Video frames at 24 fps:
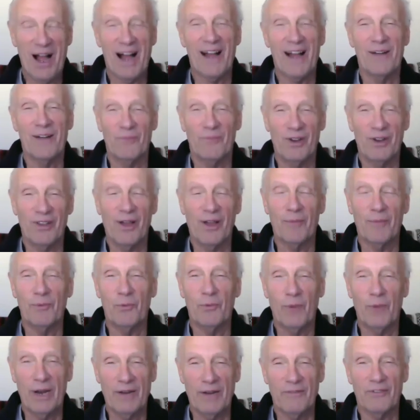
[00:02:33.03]
I've
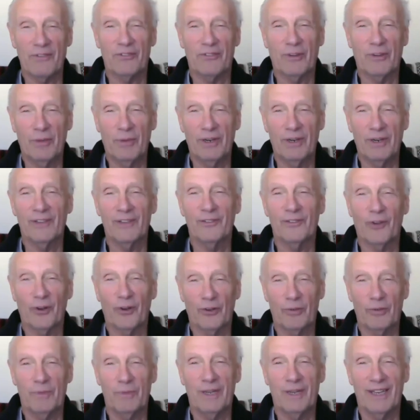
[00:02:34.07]
been waiting for somebody to talk
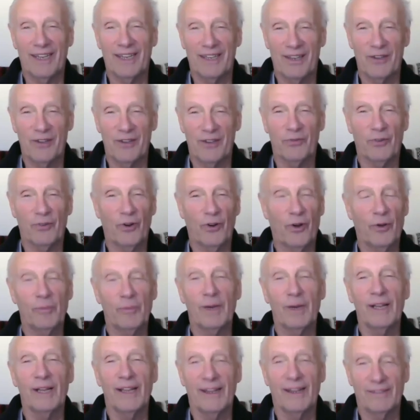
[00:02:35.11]
to me like this for all
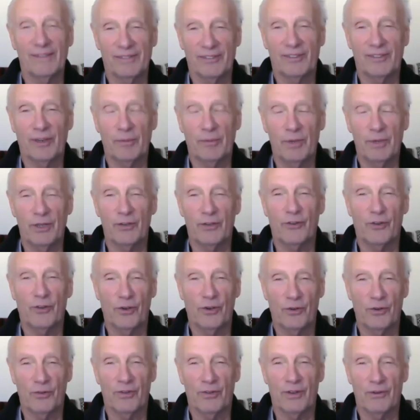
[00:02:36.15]
my life, to tell me the
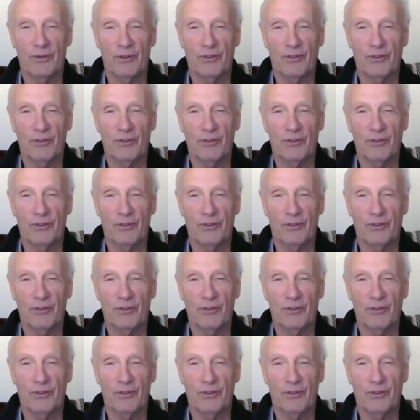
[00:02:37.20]
truth.